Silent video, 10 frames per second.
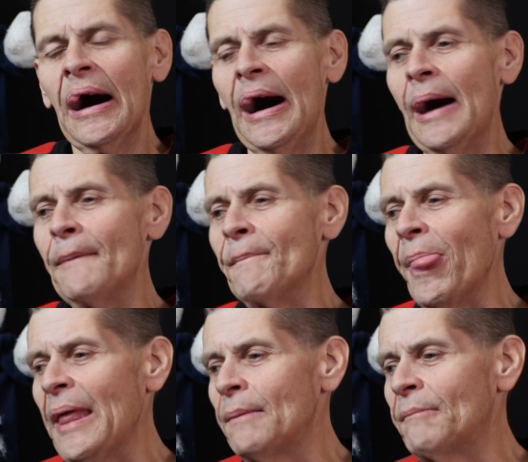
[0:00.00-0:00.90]

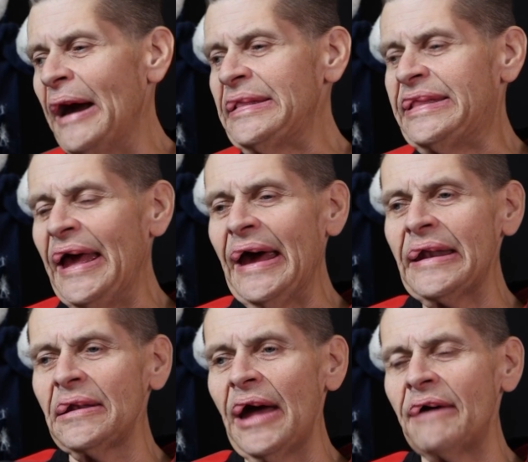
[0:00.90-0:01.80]
My
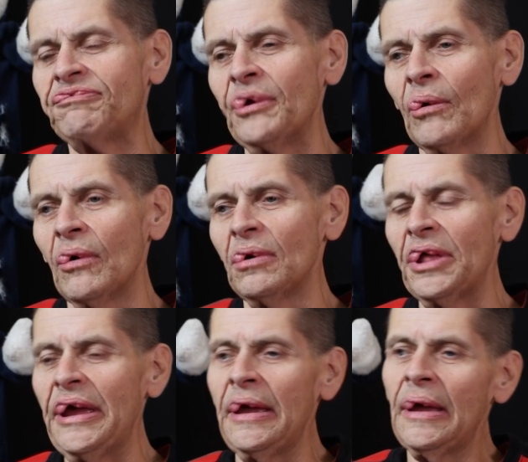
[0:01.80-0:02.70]
dad left
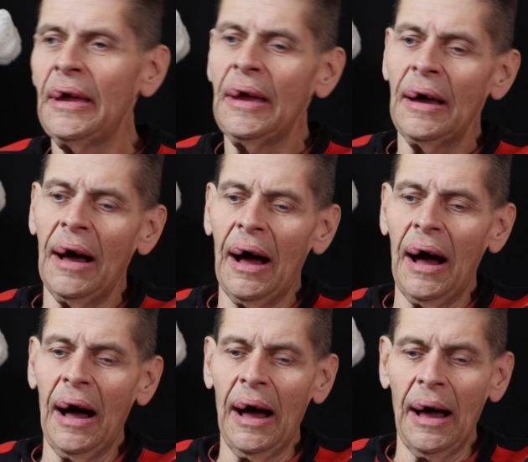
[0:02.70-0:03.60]
early,
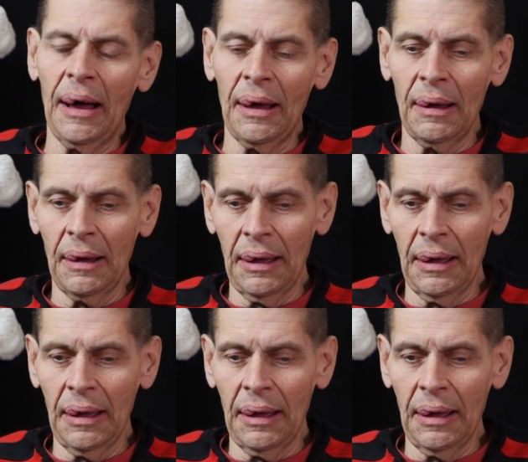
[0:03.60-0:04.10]
and